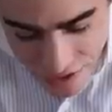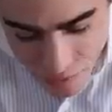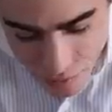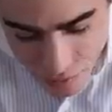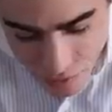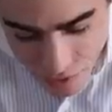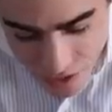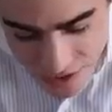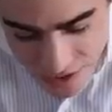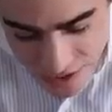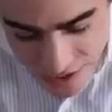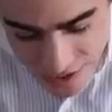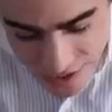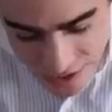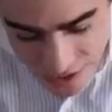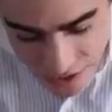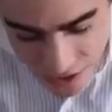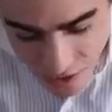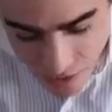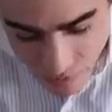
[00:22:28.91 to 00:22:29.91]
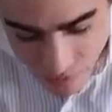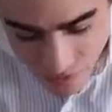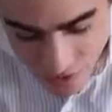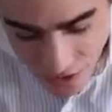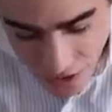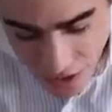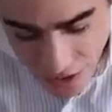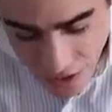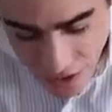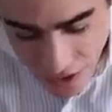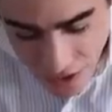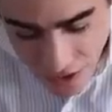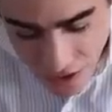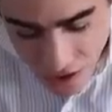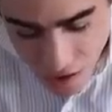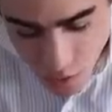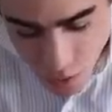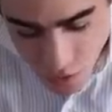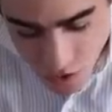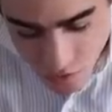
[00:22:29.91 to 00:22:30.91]
Gebrizgi,
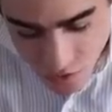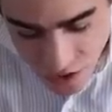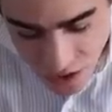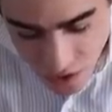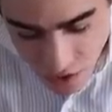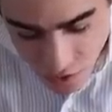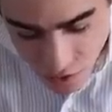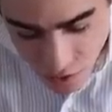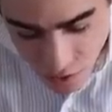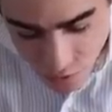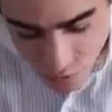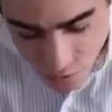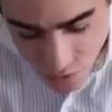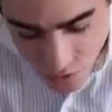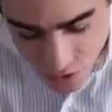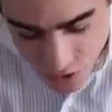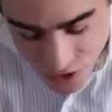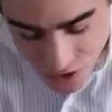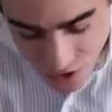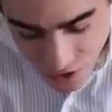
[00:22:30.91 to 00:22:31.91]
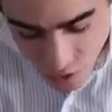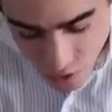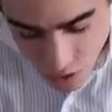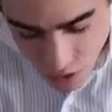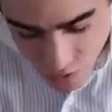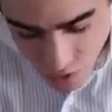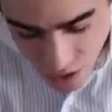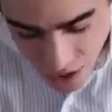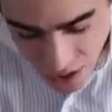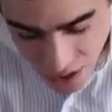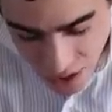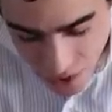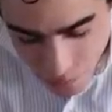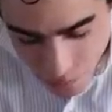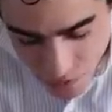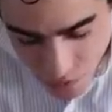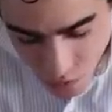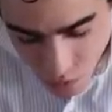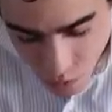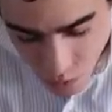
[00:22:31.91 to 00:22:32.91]
is beef tallow good for your skin or
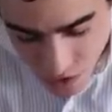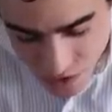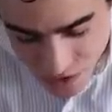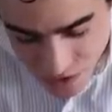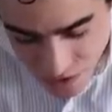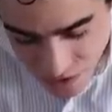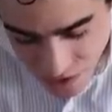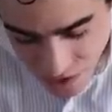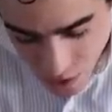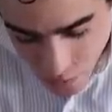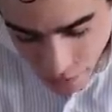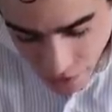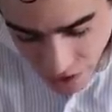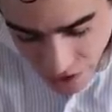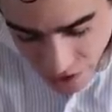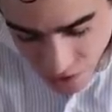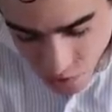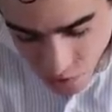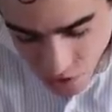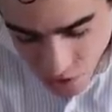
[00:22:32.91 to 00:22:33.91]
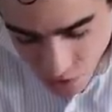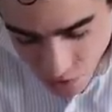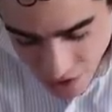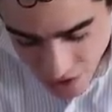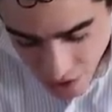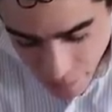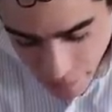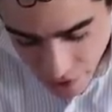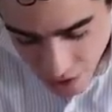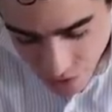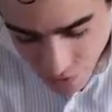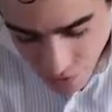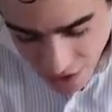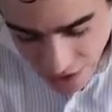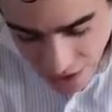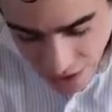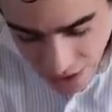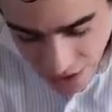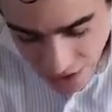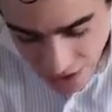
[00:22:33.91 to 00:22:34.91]
overhyped? What skincare products would you recommend if I
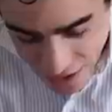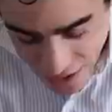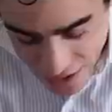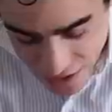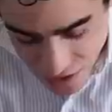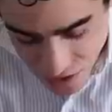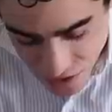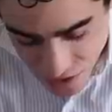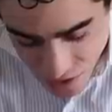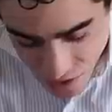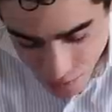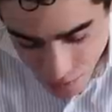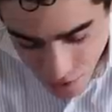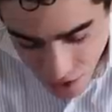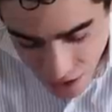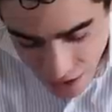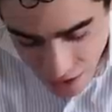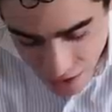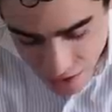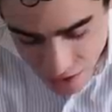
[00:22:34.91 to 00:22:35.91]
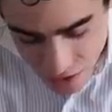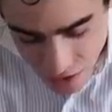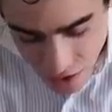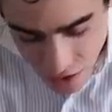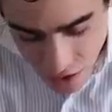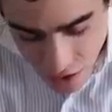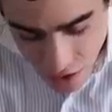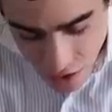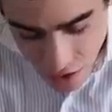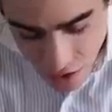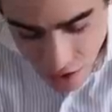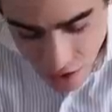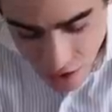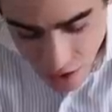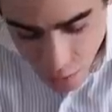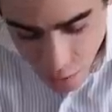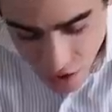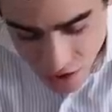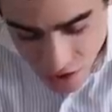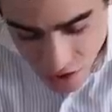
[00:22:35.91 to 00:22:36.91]
can't get access to your products?
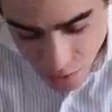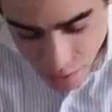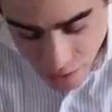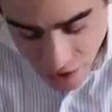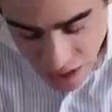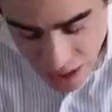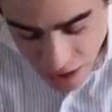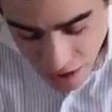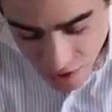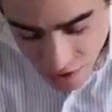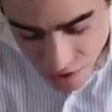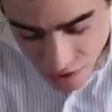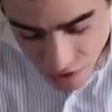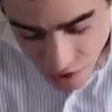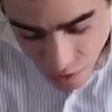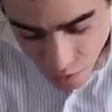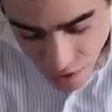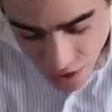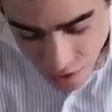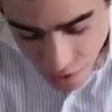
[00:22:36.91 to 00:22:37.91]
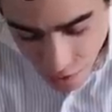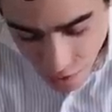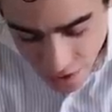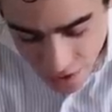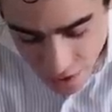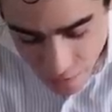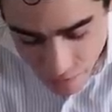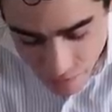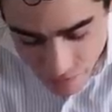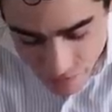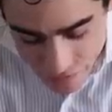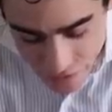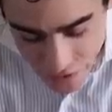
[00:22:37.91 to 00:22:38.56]
And what's your opinion on using a retinoid?